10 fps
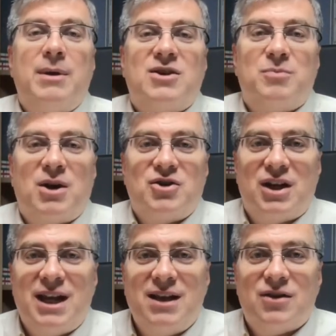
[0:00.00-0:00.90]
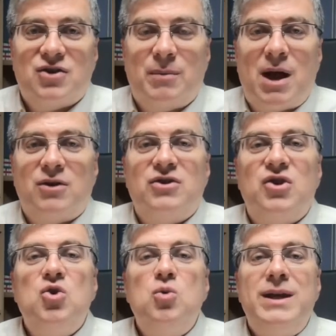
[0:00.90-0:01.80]
expression in English about
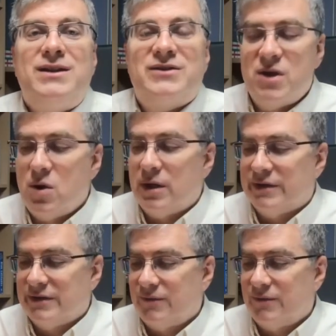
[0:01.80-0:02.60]
2 weeks notice.